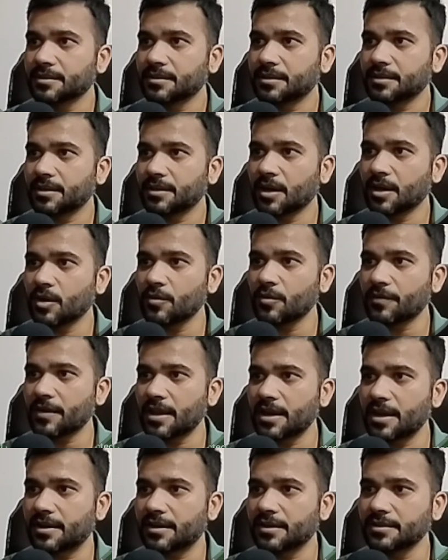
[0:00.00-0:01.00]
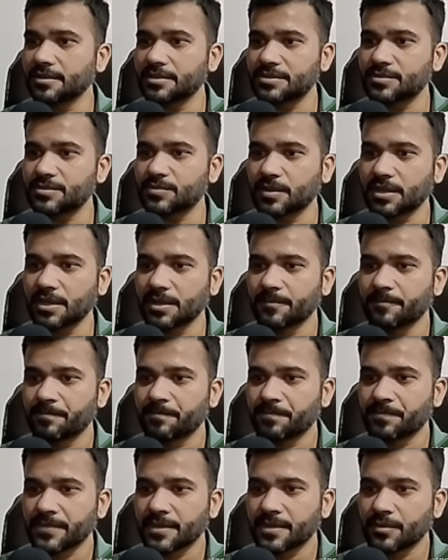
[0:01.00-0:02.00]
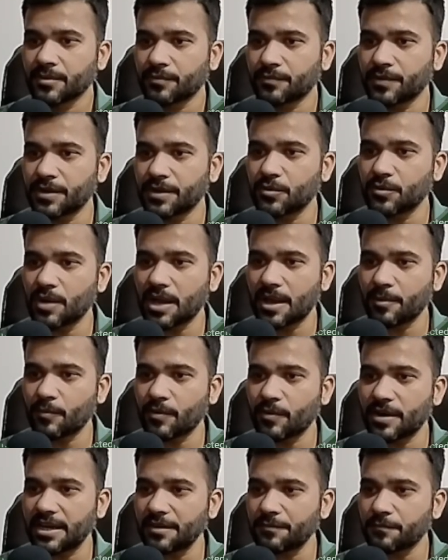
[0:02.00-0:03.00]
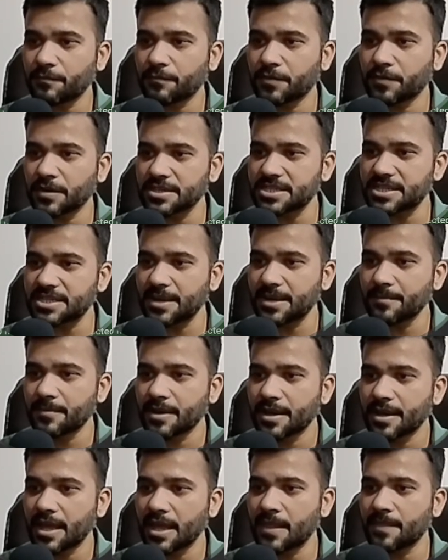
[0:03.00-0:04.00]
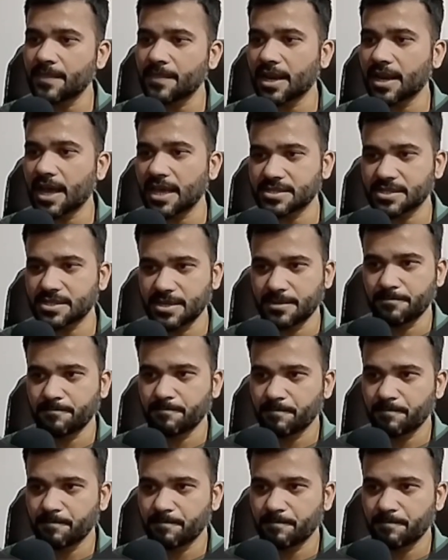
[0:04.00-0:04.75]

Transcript: Now if I run this one, we do have only first name and the last name.